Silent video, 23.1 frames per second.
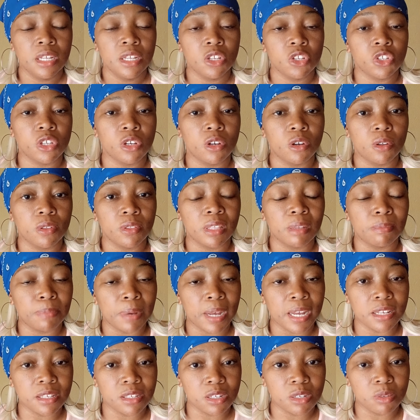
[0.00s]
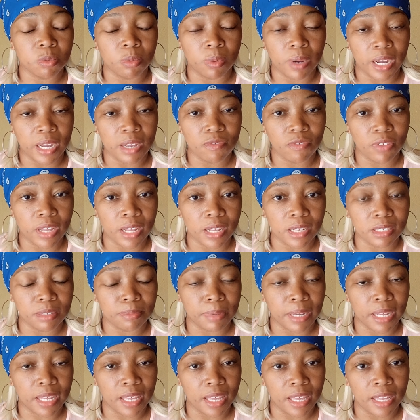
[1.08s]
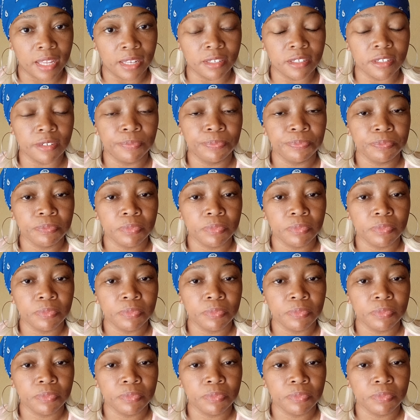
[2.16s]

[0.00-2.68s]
So the pastor's wife held my hand,